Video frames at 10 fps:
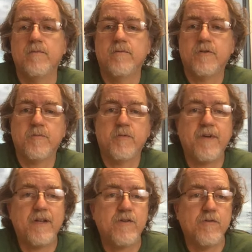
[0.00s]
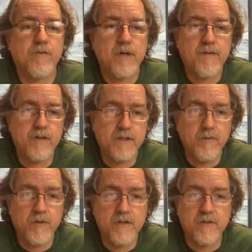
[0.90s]
sort of prevent you from having to deal
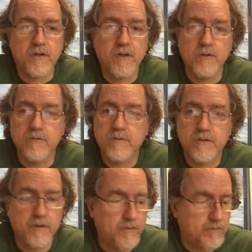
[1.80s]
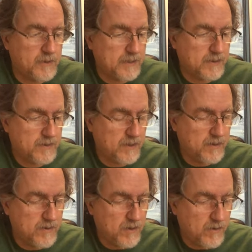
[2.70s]
with it in your code. So I'm going to say
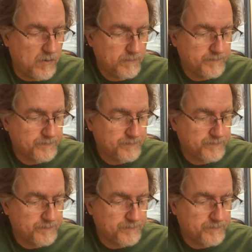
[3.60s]
no.